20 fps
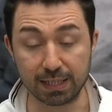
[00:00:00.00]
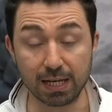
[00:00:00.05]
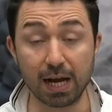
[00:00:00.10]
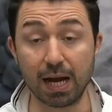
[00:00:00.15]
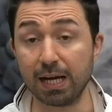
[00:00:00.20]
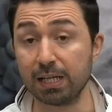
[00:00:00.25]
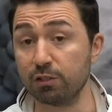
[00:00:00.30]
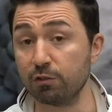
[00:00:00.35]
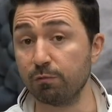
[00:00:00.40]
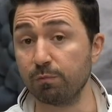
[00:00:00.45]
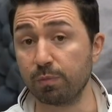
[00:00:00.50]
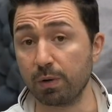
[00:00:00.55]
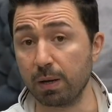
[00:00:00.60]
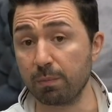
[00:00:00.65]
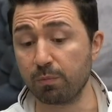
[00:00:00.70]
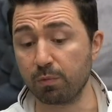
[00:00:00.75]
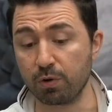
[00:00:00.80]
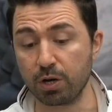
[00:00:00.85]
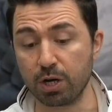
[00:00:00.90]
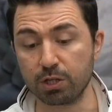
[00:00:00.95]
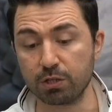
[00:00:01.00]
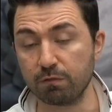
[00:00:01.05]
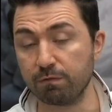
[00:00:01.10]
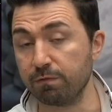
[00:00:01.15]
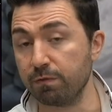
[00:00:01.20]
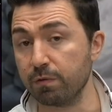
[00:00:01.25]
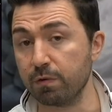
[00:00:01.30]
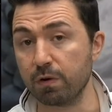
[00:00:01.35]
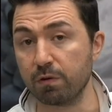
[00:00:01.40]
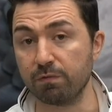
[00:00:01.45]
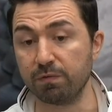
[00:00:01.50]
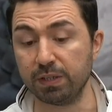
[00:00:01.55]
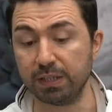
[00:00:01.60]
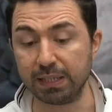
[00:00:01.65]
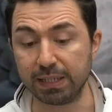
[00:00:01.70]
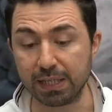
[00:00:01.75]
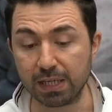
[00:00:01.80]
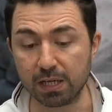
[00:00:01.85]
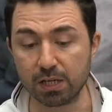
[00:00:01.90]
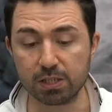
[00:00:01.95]
guides of preparation for
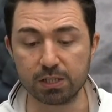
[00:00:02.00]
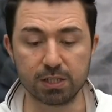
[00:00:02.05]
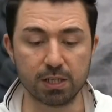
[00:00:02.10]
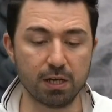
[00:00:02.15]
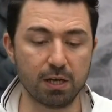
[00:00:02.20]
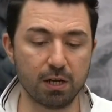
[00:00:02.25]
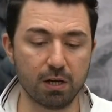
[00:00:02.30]
veneers